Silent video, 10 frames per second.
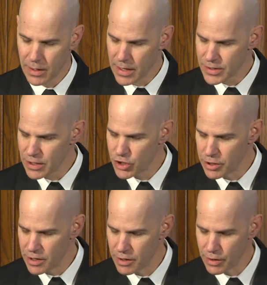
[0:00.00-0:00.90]
As
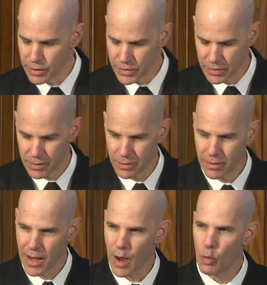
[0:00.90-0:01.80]
engineers,
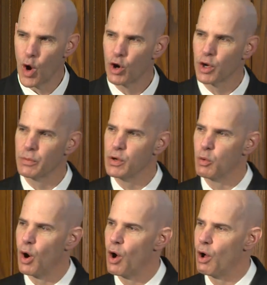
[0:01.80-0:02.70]
I welcome
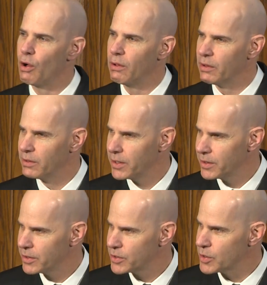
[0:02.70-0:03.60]
you all
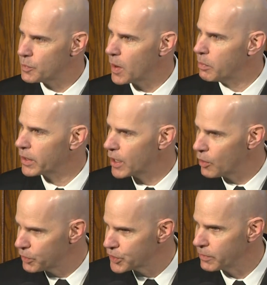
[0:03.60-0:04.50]
to the Public
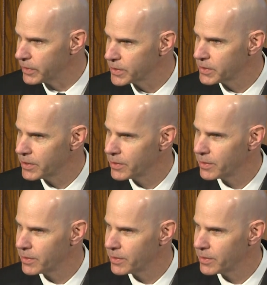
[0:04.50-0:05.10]
Health Service.